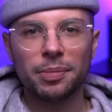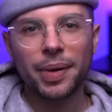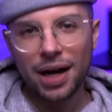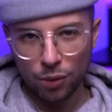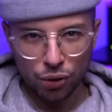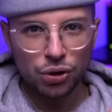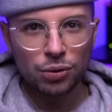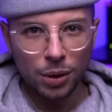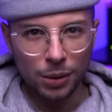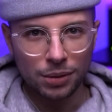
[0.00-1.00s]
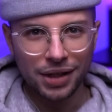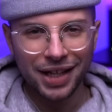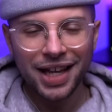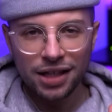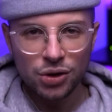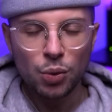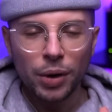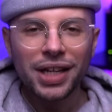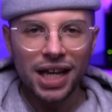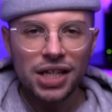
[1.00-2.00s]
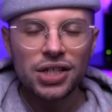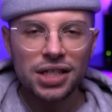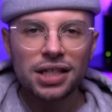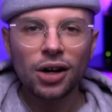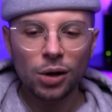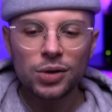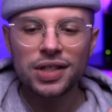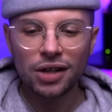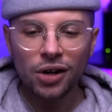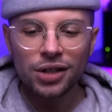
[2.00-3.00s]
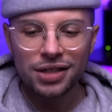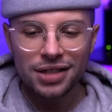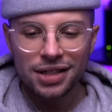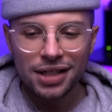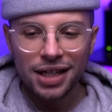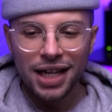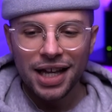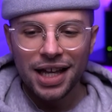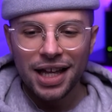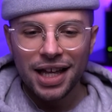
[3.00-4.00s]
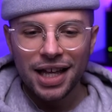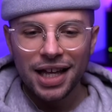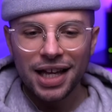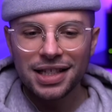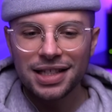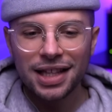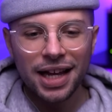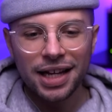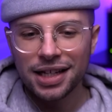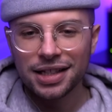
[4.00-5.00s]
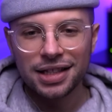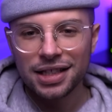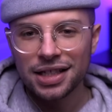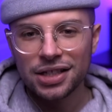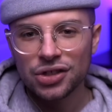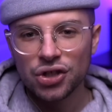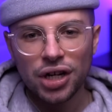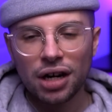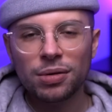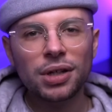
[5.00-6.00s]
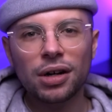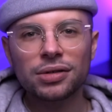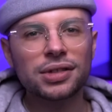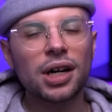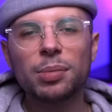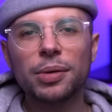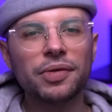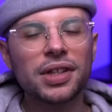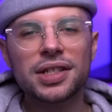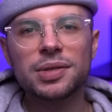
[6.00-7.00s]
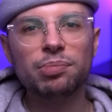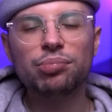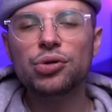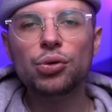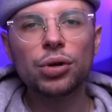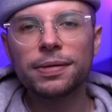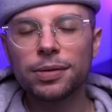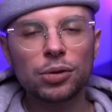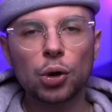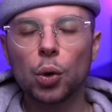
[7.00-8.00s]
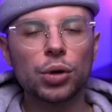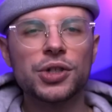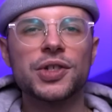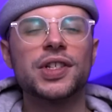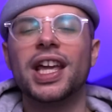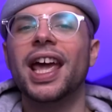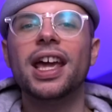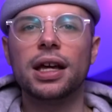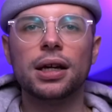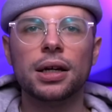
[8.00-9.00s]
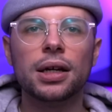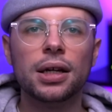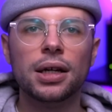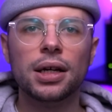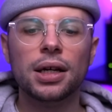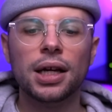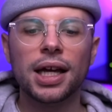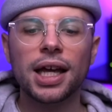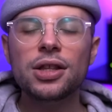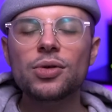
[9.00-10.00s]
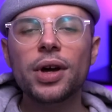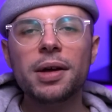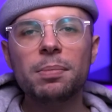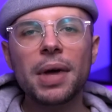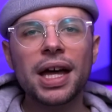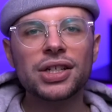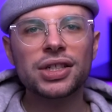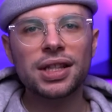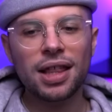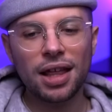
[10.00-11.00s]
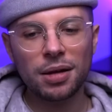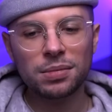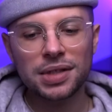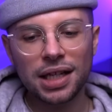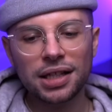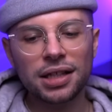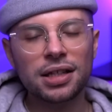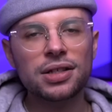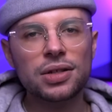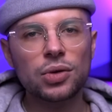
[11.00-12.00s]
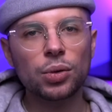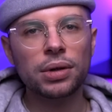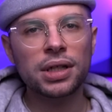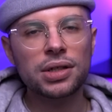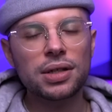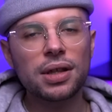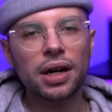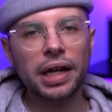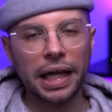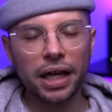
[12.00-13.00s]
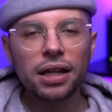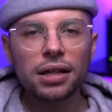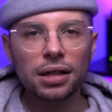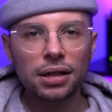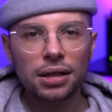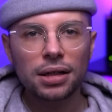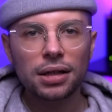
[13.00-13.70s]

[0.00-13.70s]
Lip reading: Power Duo get to win AGT All-Stars, it's like the cherry on top of this beautiful, gorgeous cake. Can you imagine them telling this story to their kid?